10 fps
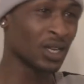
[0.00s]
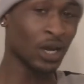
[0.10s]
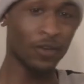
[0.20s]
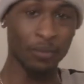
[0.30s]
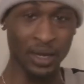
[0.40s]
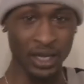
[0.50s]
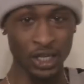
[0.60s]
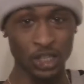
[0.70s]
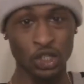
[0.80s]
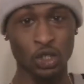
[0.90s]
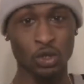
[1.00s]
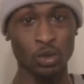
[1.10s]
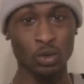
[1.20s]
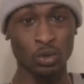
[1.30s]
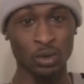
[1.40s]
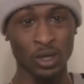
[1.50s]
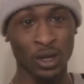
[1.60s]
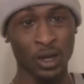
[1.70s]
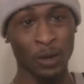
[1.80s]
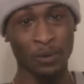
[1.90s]
Government issues,
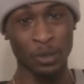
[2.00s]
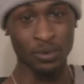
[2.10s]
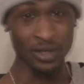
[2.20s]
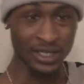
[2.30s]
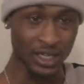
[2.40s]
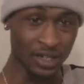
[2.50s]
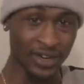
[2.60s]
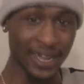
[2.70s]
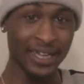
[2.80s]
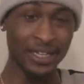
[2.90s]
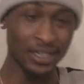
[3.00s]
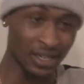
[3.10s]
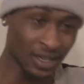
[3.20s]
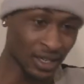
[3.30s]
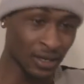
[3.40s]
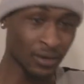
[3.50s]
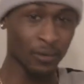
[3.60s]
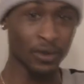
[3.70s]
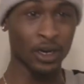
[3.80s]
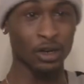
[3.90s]
people are still not eating,
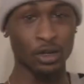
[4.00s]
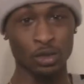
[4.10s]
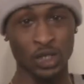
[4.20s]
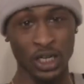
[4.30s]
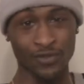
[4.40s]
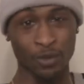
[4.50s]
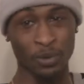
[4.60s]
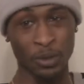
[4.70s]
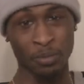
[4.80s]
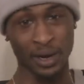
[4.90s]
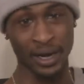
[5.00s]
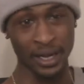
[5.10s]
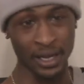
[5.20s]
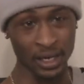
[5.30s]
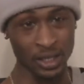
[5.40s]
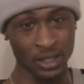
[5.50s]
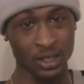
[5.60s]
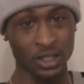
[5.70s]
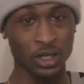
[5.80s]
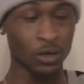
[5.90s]
there are no jobs for people my age,
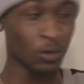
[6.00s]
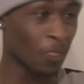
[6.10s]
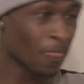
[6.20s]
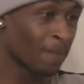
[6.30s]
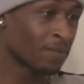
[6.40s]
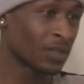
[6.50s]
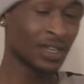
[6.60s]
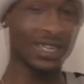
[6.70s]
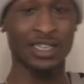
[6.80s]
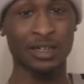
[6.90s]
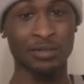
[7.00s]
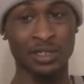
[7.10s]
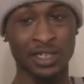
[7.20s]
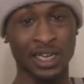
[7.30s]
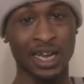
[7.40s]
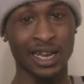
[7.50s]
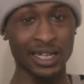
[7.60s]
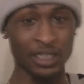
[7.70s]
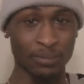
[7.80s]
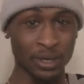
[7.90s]
so that's something that I
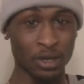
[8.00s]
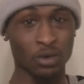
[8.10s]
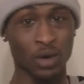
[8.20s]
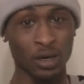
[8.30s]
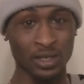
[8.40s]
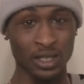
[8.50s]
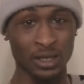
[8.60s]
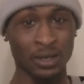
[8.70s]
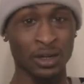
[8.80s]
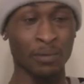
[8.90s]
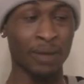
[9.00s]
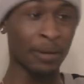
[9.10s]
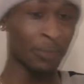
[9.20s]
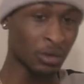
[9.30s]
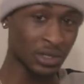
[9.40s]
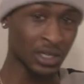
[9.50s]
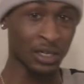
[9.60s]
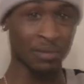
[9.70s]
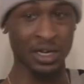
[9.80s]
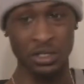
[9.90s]
like to bring across in, in my music,
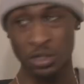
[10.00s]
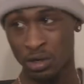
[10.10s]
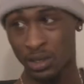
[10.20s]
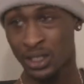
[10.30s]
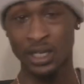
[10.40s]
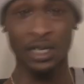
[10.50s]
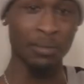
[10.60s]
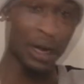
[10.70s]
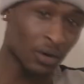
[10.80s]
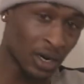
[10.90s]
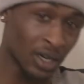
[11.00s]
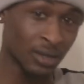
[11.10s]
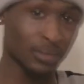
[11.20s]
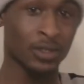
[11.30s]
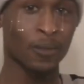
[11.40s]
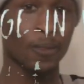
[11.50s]
in my stories, and in my rhymes.